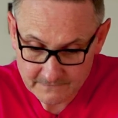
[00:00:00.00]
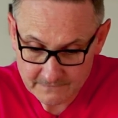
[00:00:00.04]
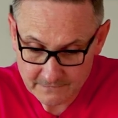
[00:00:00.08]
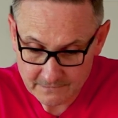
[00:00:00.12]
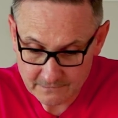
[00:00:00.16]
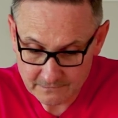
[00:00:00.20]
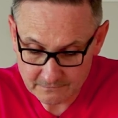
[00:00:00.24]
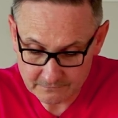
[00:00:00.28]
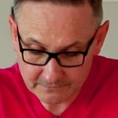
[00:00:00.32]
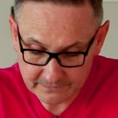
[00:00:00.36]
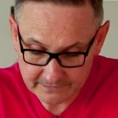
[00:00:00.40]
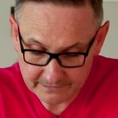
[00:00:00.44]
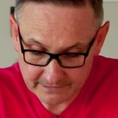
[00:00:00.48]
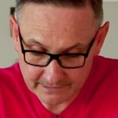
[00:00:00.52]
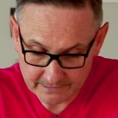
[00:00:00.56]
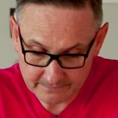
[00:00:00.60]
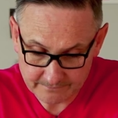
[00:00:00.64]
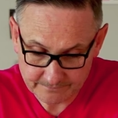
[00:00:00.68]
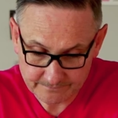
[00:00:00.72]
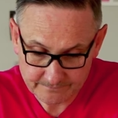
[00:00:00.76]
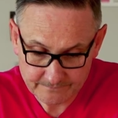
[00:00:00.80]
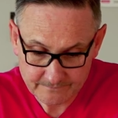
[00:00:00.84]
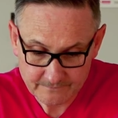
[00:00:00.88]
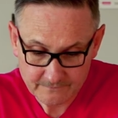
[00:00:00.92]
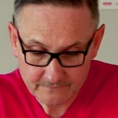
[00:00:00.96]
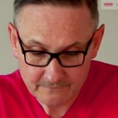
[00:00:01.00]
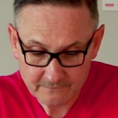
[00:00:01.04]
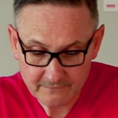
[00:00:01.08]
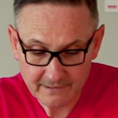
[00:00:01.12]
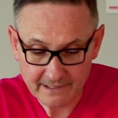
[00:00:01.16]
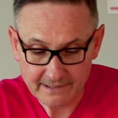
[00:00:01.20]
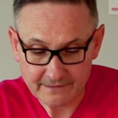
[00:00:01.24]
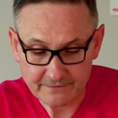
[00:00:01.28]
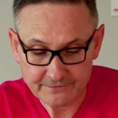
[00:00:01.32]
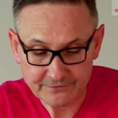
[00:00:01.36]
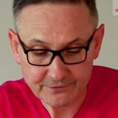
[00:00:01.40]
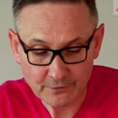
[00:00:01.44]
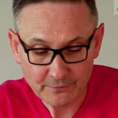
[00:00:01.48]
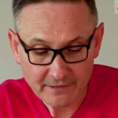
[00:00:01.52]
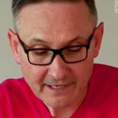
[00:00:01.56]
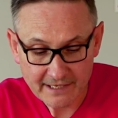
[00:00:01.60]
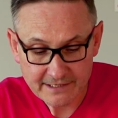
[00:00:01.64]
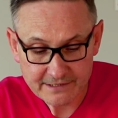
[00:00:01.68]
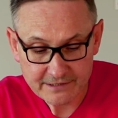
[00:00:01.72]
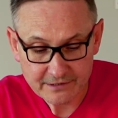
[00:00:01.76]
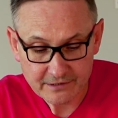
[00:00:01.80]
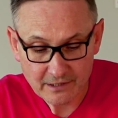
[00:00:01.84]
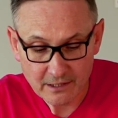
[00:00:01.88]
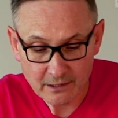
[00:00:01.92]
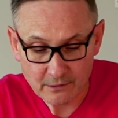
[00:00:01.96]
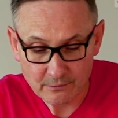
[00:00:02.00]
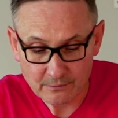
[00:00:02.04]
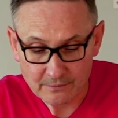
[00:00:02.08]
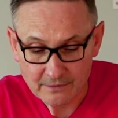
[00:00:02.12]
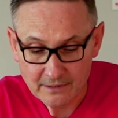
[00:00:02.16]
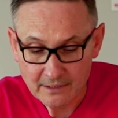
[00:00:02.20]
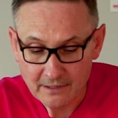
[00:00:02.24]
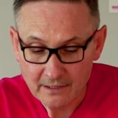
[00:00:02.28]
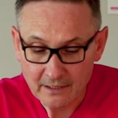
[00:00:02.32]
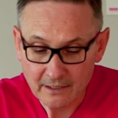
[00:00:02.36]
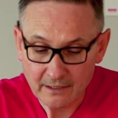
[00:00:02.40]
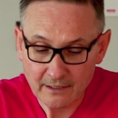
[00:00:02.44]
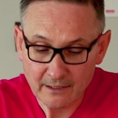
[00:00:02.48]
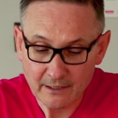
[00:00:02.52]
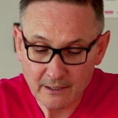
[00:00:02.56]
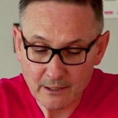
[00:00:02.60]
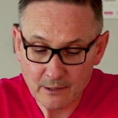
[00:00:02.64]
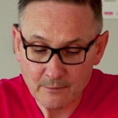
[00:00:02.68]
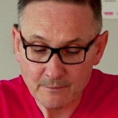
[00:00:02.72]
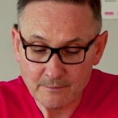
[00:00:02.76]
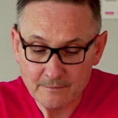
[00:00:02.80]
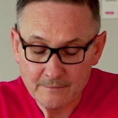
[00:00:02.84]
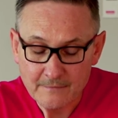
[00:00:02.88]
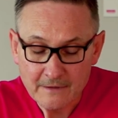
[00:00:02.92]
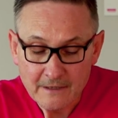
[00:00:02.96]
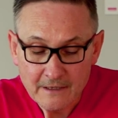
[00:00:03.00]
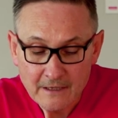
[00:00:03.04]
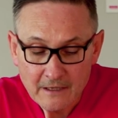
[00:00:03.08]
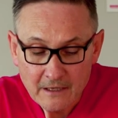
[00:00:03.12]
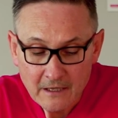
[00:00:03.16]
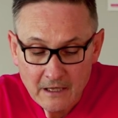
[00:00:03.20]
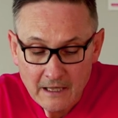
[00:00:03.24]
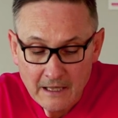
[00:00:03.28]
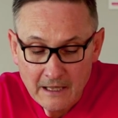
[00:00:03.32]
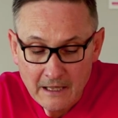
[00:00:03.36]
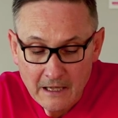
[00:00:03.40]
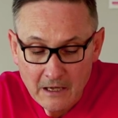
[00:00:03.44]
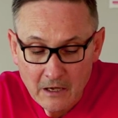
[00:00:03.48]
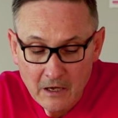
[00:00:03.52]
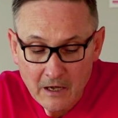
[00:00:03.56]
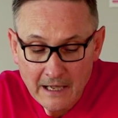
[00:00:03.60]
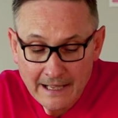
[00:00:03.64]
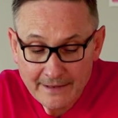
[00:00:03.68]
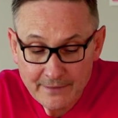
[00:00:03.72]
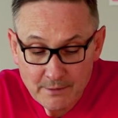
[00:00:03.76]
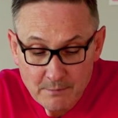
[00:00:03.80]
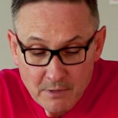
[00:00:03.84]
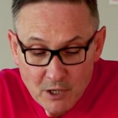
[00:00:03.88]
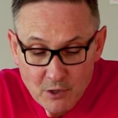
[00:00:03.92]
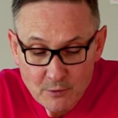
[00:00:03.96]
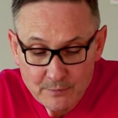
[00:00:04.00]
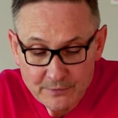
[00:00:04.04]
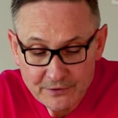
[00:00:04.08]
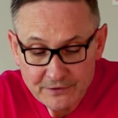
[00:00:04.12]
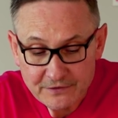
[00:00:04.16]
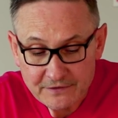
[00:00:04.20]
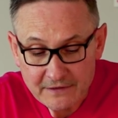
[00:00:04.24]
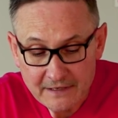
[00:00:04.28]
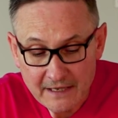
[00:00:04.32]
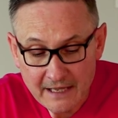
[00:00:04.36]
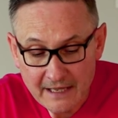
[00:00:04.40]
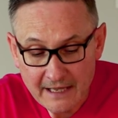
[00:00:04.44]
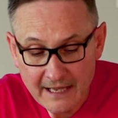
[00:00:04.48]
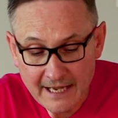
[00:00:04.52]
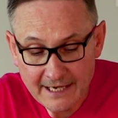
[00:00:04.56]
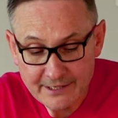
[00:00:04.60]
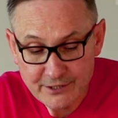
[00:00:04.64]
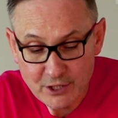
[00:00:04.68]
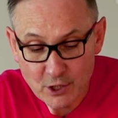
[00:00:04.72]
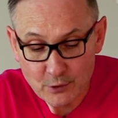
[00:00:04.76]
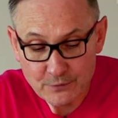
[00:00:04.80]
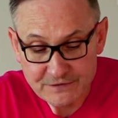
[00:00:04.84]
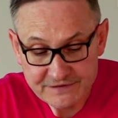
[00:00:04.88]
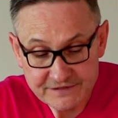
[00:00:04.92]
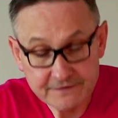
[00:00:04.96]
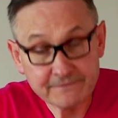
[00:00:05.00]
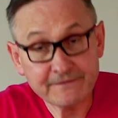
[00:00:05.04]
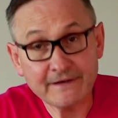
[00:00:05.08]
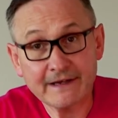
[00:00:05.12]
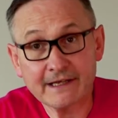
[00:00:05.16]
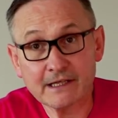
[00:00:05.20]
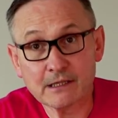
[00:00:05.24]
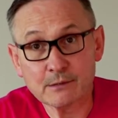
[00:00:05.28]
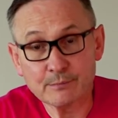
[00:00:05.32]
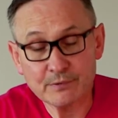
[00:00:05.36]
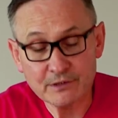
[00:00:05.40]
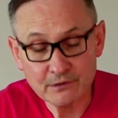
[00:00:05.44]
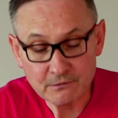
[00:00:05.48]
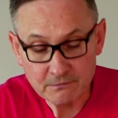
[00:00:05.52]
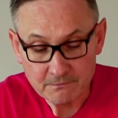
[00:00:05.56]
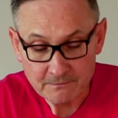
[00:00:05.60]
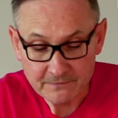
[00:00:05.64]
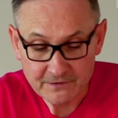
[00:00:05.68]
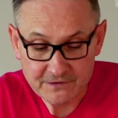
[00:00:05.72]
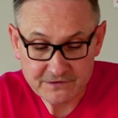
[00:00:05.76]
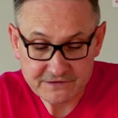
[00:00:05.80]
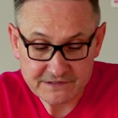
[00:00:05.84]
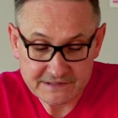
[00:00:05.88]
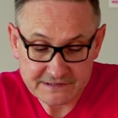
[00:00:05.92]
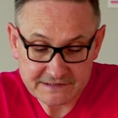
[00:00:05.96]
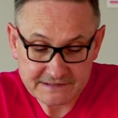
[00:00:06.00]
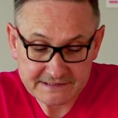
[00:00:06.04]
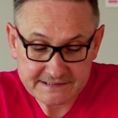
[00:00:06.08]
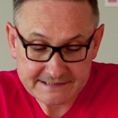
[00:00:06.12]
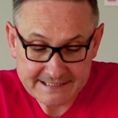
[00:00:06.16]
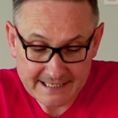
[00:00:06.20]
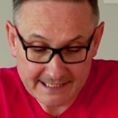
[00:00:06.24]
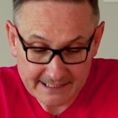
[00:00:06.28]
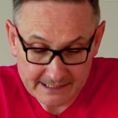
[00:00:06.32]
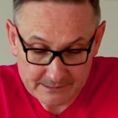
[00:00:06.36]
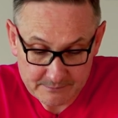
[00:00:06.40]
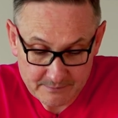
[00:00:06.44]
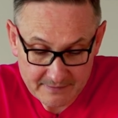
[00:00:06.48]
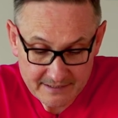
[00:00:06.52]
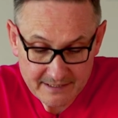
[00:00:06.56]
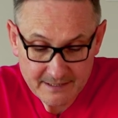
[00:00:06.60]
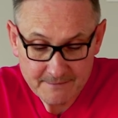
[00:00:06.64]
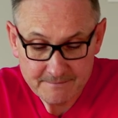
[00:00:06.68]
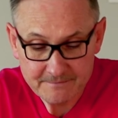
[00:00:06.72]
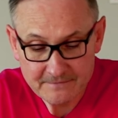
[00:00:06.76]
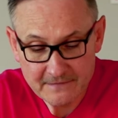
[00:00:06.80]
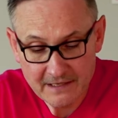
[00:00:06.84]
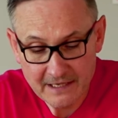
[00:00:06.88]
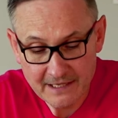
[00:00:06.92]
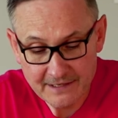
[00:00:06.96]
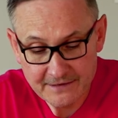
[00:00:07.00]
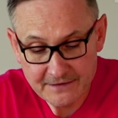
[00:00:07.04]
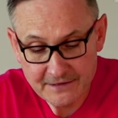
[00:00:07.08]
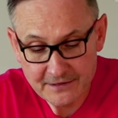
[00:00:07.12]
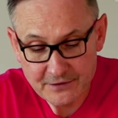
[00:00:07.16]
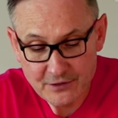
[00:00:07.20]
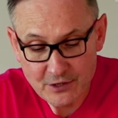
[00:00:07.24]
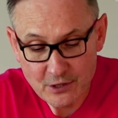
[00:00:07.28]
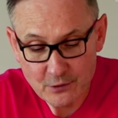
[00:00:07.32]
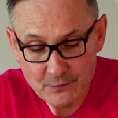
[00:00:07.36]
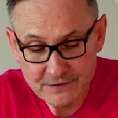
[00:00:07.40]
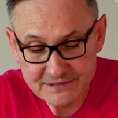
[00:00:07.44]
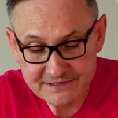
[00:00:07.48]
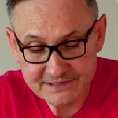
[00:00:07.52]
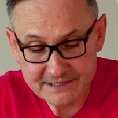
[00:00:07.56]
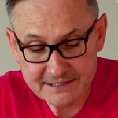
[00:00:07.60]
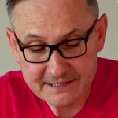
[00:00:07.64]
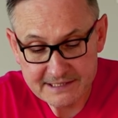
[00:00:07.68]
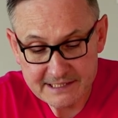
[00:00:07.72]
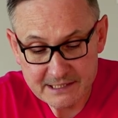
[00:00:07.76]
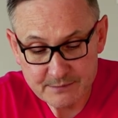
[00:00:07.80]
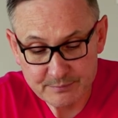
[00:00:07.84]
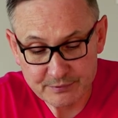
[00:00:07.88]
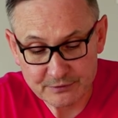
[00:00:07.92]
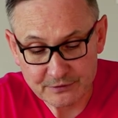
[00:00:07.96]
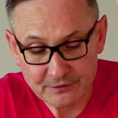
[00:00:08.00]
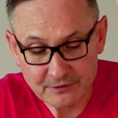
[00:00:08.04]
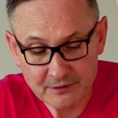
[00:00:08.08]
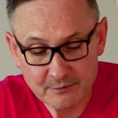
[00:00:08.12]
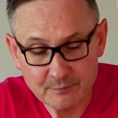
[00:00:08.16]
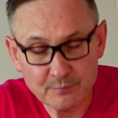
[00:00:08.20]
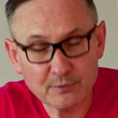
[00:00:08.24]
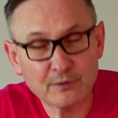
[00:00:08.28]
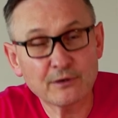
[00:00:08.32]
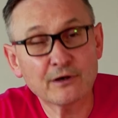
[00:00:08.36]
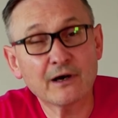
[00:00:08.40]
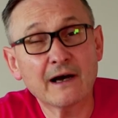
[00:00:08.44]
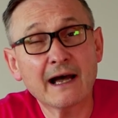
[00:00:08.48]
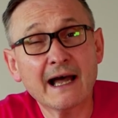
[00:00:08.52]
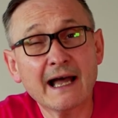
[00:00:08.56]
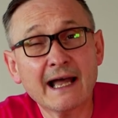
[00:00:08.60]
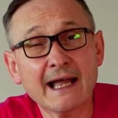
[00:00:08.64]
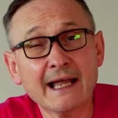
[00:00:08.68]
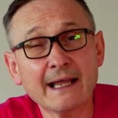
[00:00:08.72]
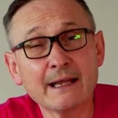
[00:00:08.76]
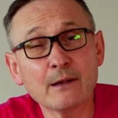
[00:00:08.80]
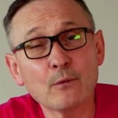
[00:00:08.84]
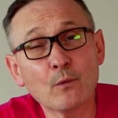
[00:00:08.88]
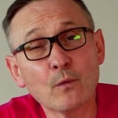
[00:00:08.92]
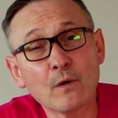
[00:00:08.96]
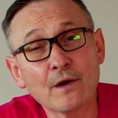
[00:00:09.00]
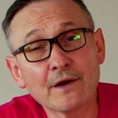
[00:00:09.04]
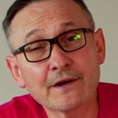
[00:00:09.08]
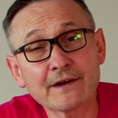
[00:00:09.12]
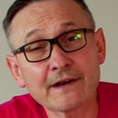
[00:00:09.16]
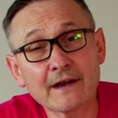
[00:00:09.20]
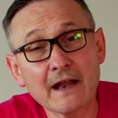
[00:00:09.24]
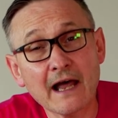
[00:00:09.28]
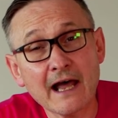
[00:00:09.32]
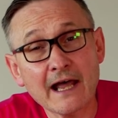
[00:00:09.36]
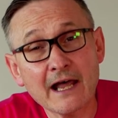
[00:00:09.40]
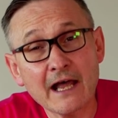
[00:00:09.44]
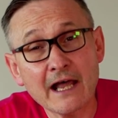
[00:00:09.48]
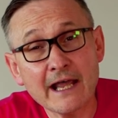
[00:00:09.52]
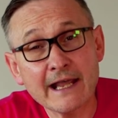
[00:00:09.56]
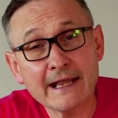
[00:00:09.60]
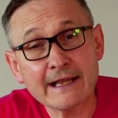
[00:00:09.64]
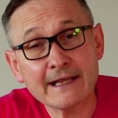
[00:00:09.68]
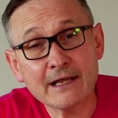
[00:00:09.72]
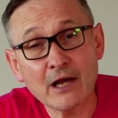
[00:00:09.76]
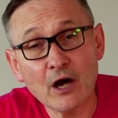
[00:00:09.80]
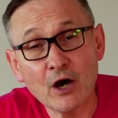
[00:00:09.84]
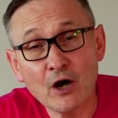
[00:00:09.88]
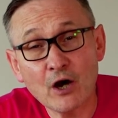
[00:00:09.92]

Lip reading: Okay. Right, so there you go. At the moment, I know it's available because it's telling me, and I know it's an ebook, but I want an